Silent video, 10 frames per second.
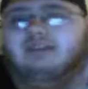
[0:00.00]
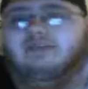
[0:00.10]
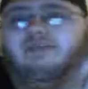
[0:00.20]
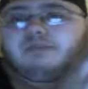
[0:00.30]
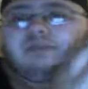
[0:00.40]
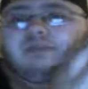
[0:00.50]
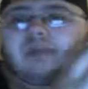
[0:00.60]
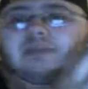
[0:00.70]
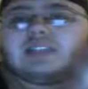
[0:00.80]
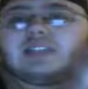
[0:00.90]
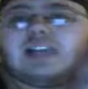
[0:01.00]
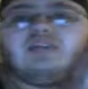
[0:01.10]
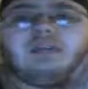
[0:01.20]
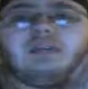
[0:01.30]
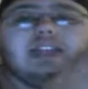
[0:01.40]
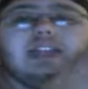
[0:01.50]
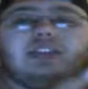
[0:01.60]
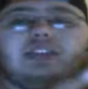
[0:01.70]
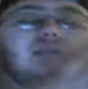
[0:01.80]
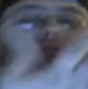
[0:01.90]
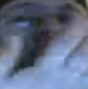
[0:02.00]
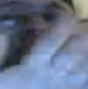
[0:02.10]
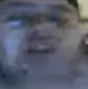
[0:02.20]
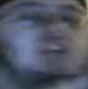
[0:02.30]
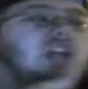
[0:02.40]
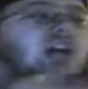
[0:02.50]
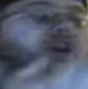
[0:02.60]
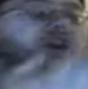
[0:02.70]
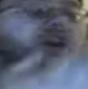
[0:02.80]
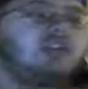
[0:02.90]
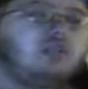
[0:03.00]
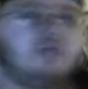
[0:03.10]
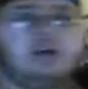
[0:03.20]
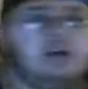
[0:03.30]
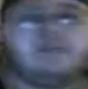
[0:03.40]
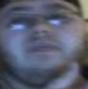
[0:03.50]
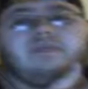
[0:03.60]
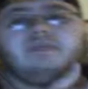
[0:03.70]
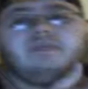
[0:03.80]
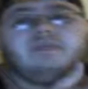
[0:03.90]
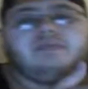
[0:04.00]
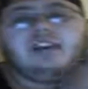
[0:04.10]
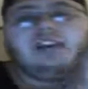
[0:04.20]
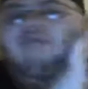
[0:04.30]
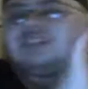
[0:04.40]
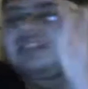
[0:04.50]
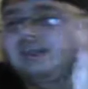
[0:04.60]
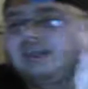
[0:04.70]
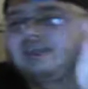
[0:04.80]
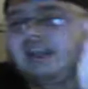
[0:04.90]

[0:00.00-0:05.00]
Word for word: outside of the potential gunk shot on the Hoopa. Just keep that in mind.